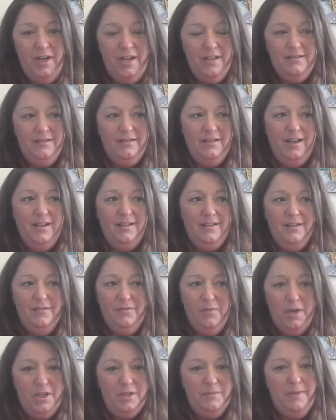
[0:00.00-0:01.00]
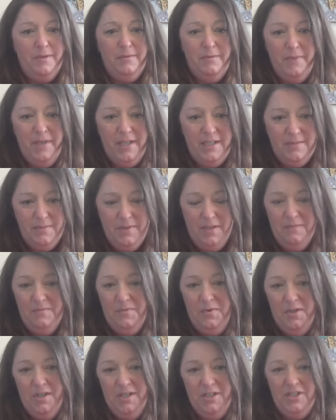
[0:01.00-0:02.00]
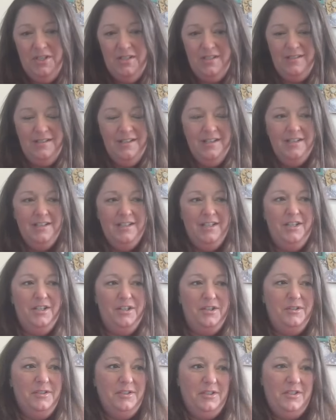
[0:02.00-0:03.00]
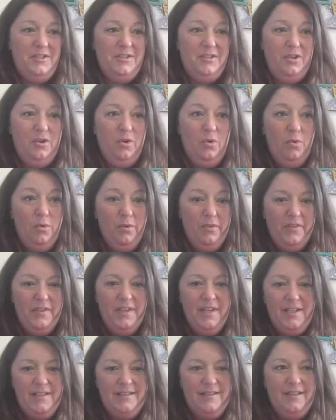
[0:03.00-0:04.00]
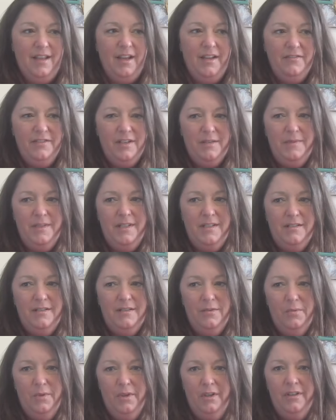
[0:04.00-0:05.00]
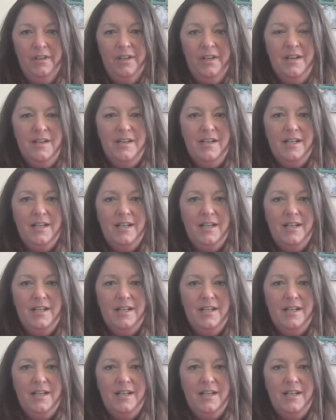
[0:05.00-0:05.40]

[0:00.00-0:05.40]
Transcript: I I love watching baby pigs being born. It's just you know it's just a cool thing. It's life coming into the world.